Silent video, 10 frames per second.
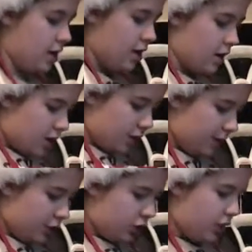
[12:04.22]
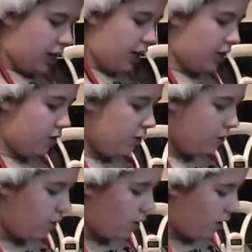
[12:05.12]
Just make sure you get it
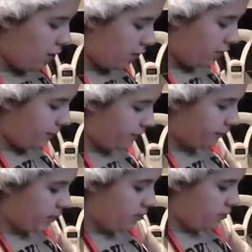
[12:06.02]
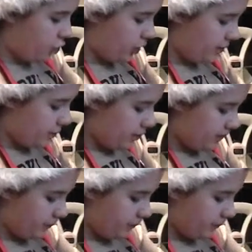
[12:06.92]
all off, all trimmed.